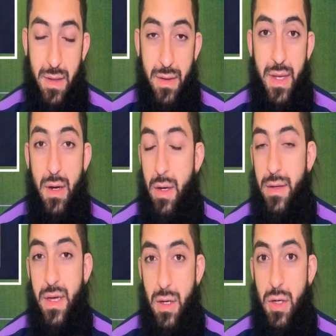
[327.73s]
they're
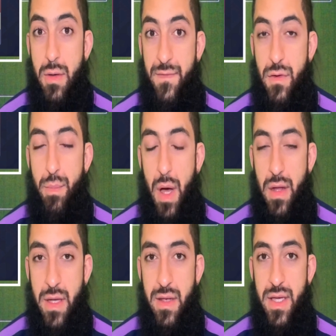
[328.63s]
a
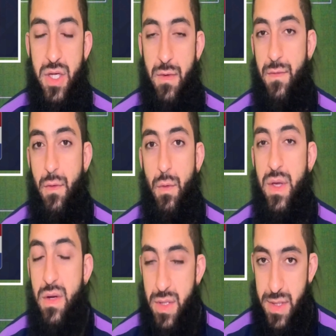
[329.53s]
footballing nation for
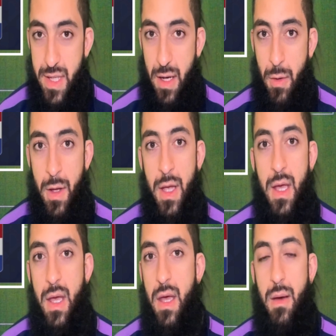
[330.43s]
years now.
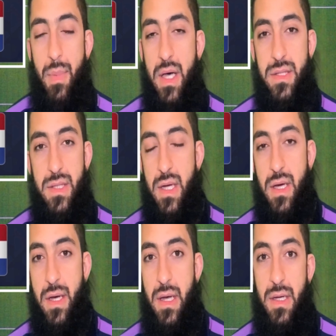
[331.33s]

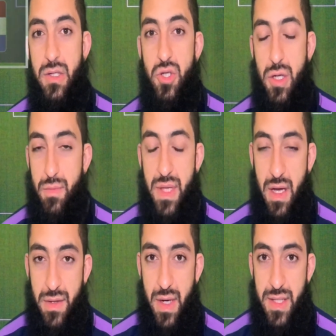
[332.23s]
Bosnia shouldn't be
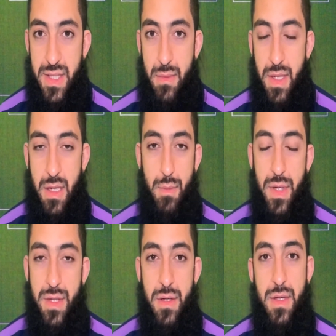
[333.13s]
underestimated,
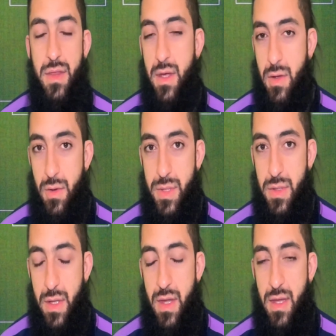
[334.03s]
but they're nothing close to
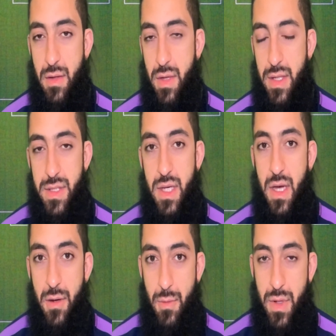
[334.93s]
the Netherlands.
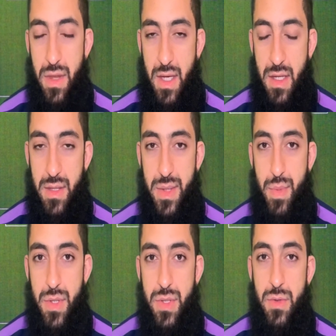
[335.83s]
We think at the
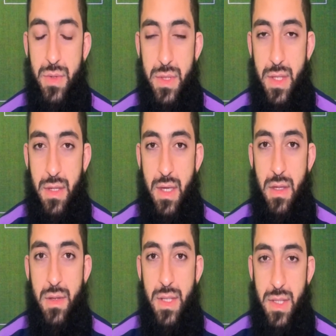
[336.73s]
Spurs News the
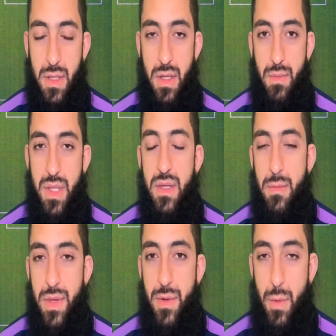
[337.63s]
Netherlands are going to beat them
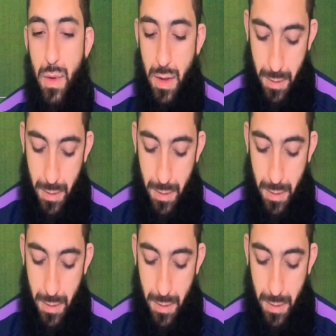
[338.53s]
3-1.